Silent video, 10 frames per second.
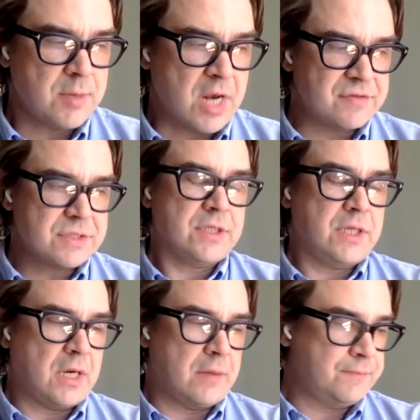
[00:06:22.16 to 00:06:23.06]
I mean, obviously,
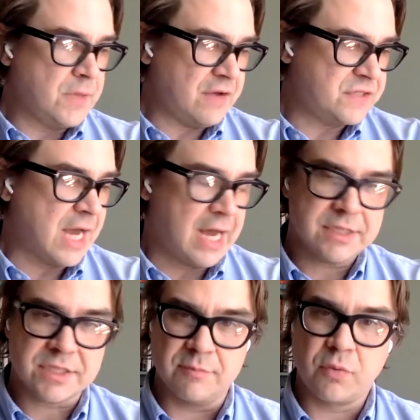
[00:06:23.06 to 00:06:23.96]
FDI
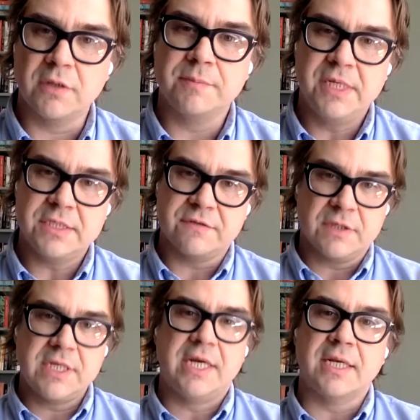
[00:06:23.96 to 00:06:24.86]
is an important piece of the
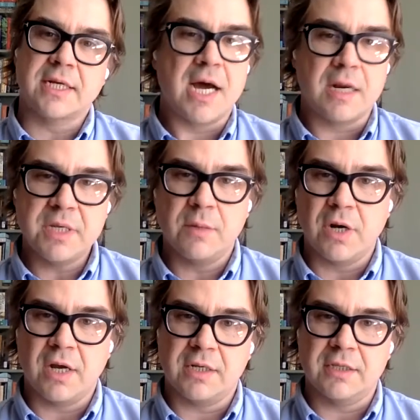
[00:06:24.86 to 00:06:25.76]
Canadian economy, and we're
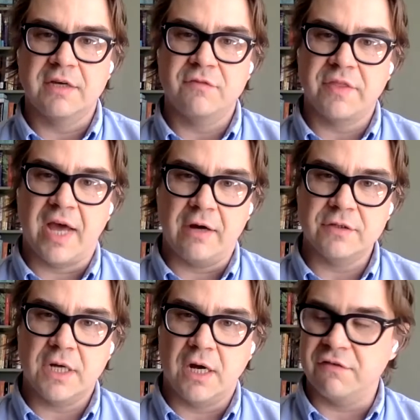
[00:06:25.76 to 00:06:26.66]
not going to live without
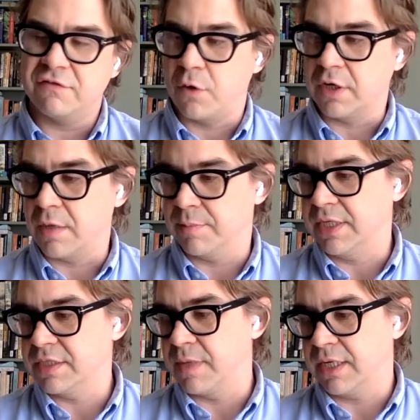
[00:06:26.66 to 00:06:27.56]
foreign
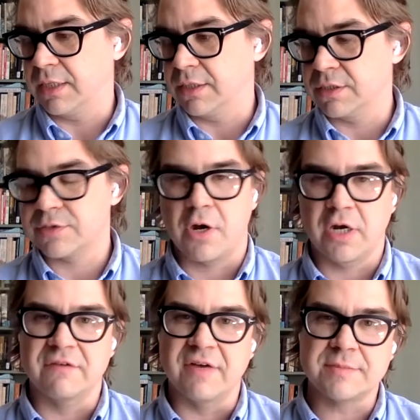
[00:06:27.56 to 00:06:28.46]
companies making strong
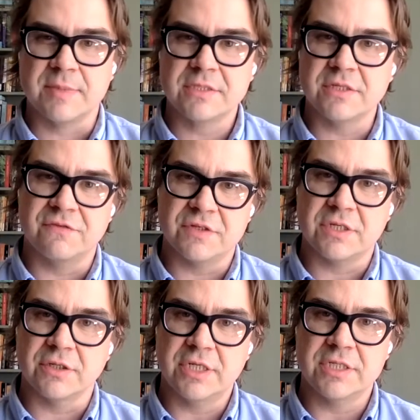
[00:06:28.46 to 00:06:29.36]
investments in
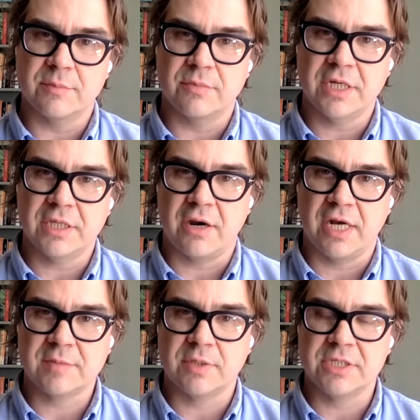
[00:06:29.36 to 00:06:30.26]
facilities and bringing their
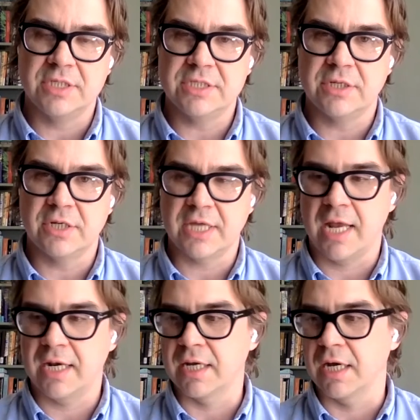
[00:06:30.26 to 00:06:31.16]
expertise here to
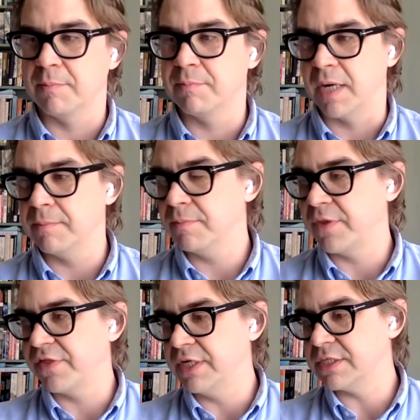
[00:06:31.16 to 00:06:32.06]
Canada. But
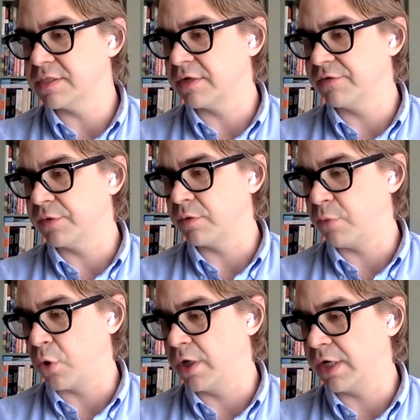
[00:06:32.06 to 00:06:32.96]
the thesis of the
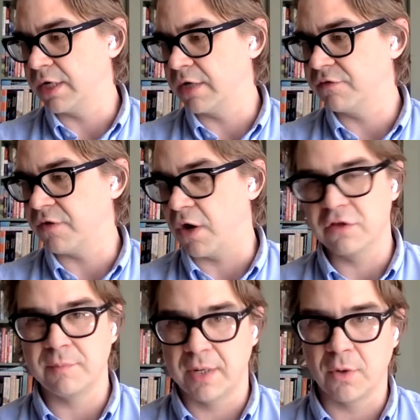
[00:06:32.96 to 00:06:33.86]
report and of
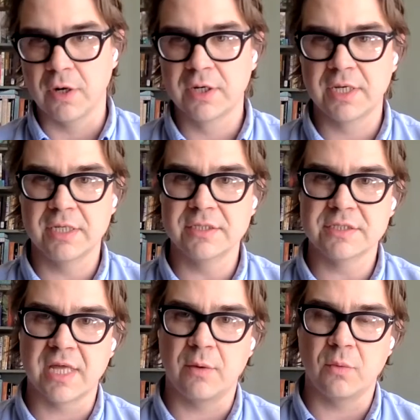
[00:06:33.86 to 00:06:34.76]
all of my work is
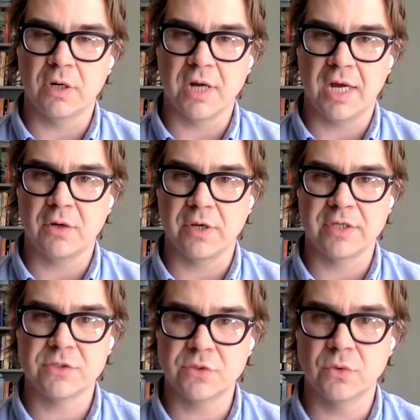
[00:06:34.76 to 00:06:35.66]
that we're not going
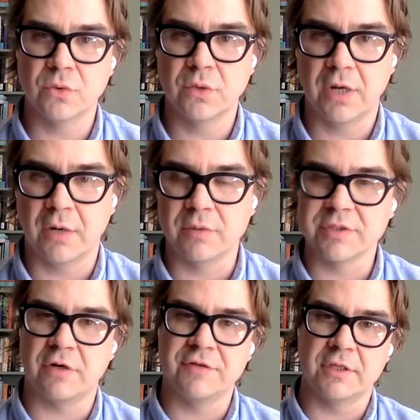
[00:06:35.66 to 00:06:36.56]
to
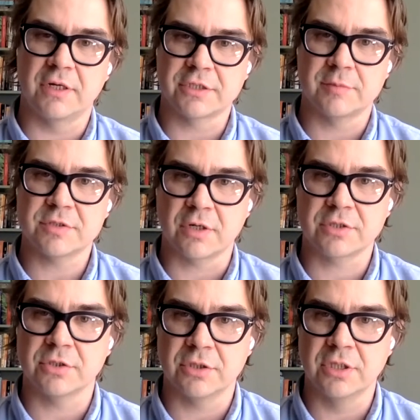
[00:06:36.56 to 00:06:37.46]
resolve the long-term
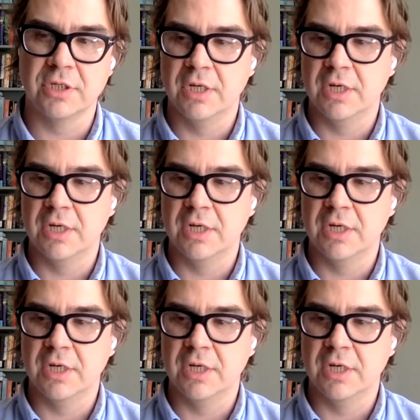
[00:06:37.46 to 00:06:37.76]
structural